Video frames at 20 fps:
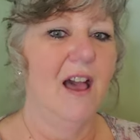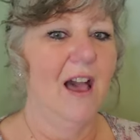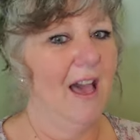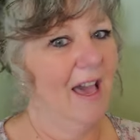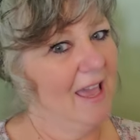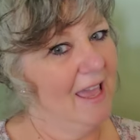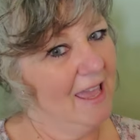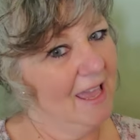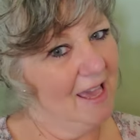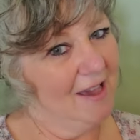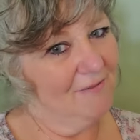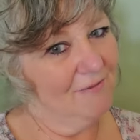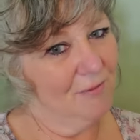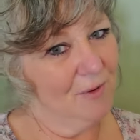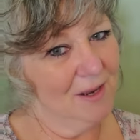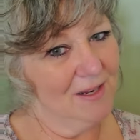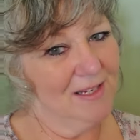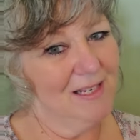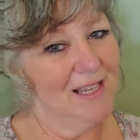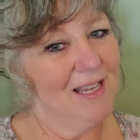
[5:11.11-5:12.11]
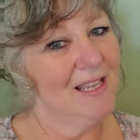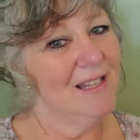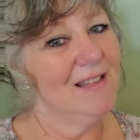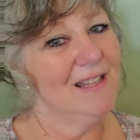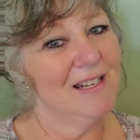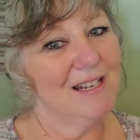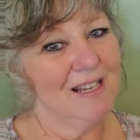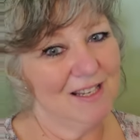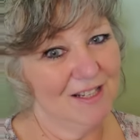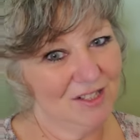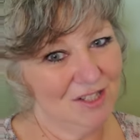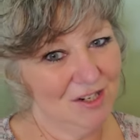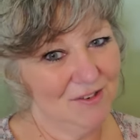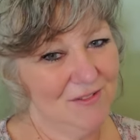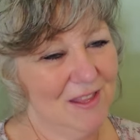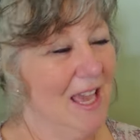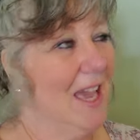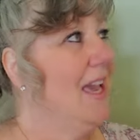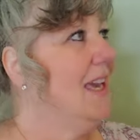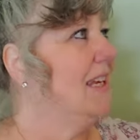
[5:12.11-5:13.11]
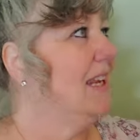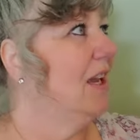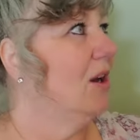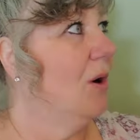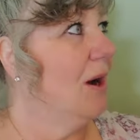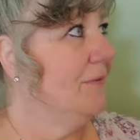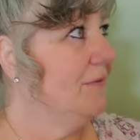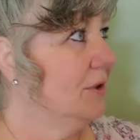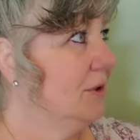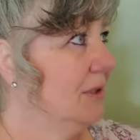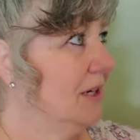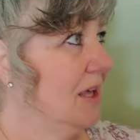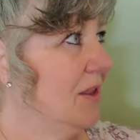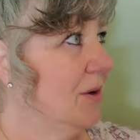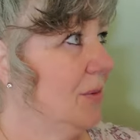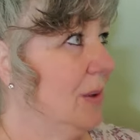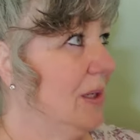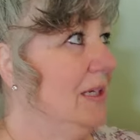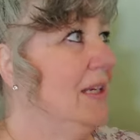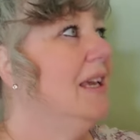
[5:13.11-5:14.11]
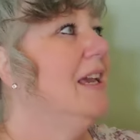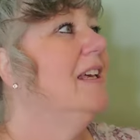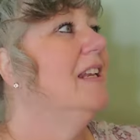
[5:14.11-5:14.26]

I have one, and then I achieve that, and I go after another one,